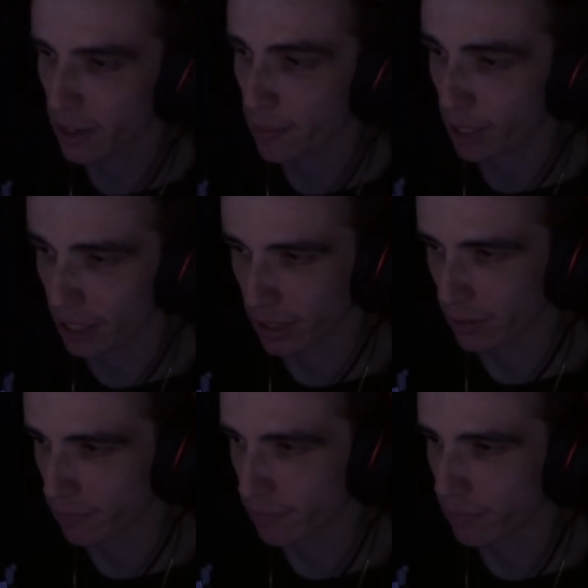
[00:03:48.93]
but he
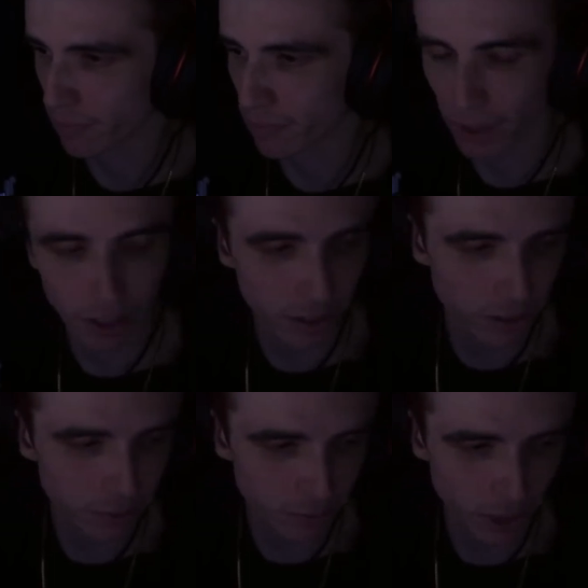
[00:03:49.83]
could
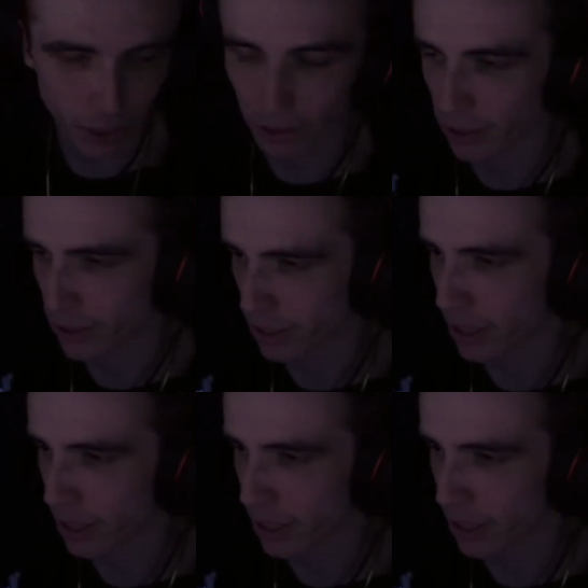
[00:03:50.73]
very literally just